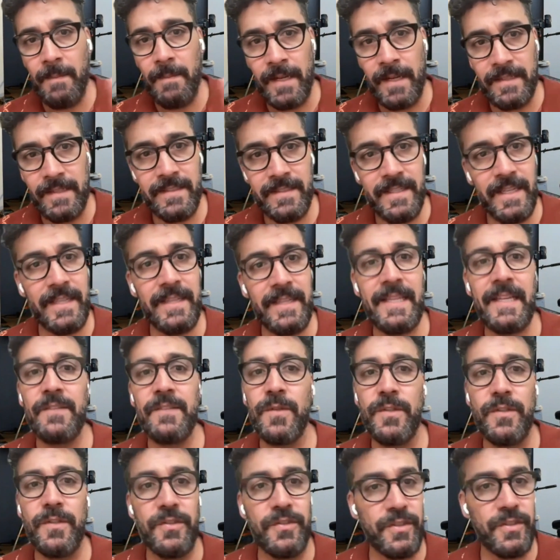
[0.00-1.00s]
I'm not saying
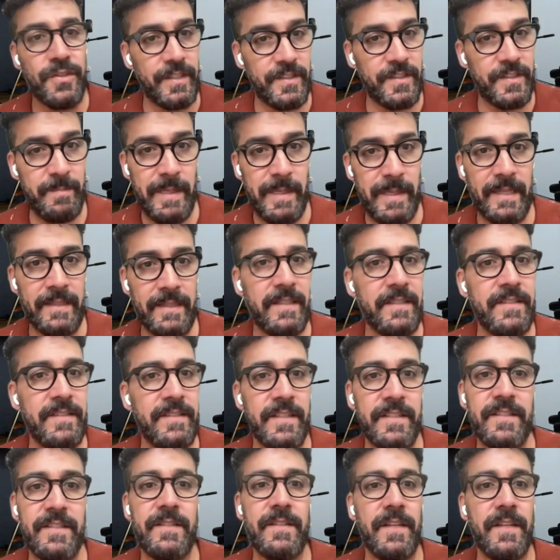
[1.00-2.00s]
that's what you should expect because
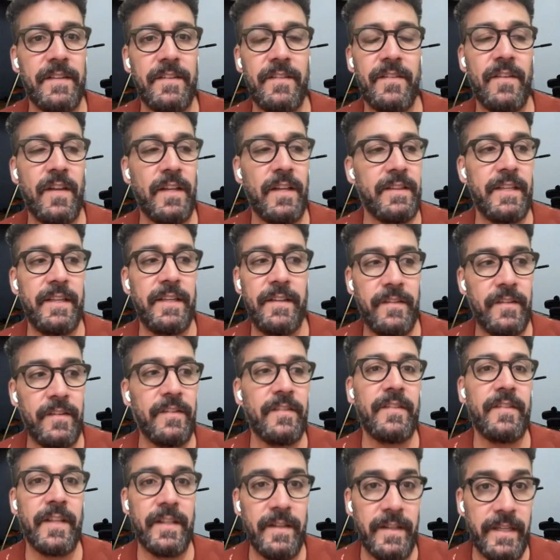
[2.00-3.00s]
it's it's not the
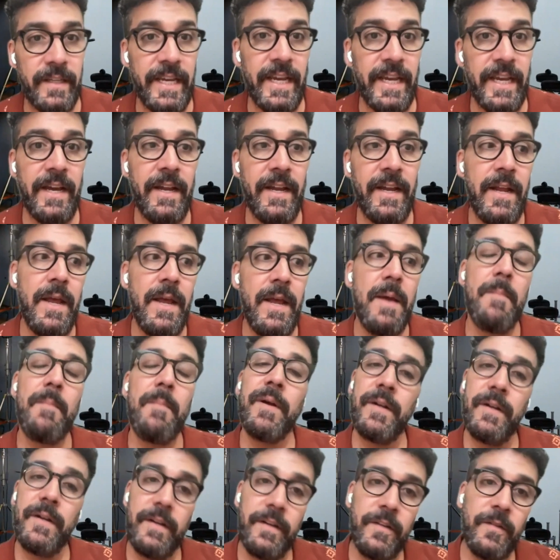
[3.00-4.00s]
easiest thing to get,
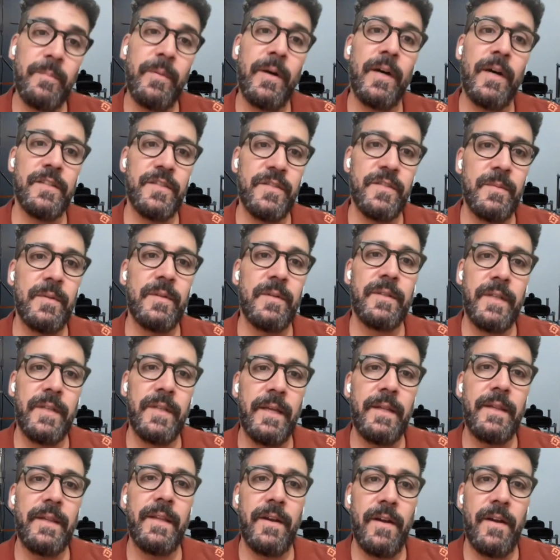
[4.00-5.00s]
but it is possible, and,
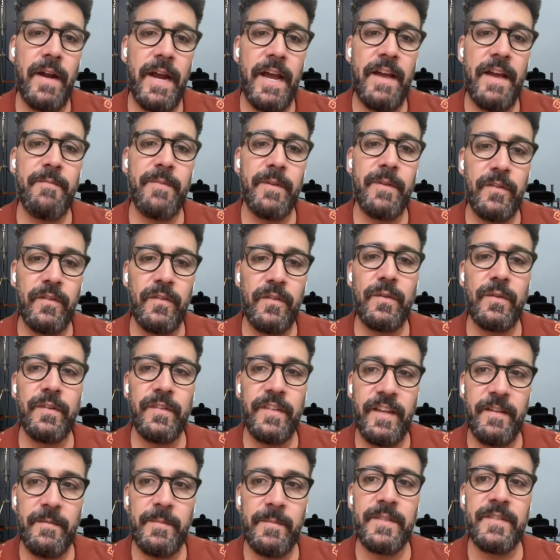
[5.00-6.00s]
and there have been
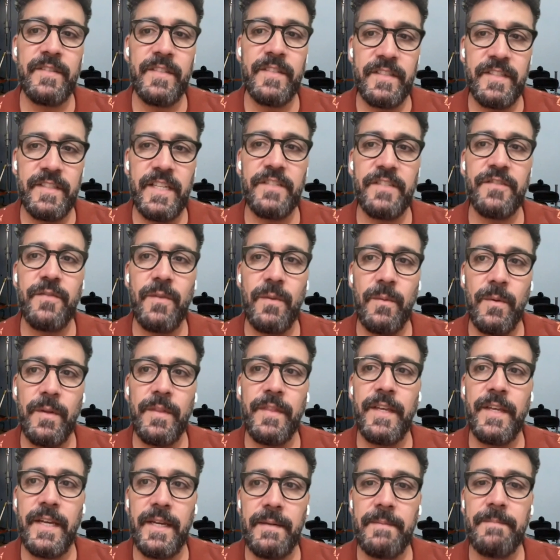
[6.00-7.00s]
students that have been successful
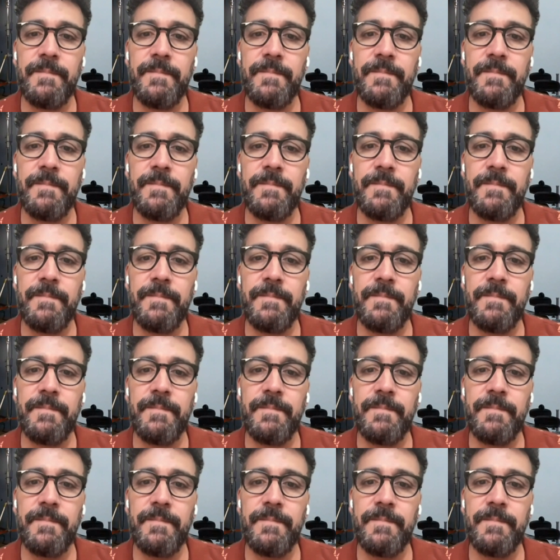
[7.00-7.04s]
with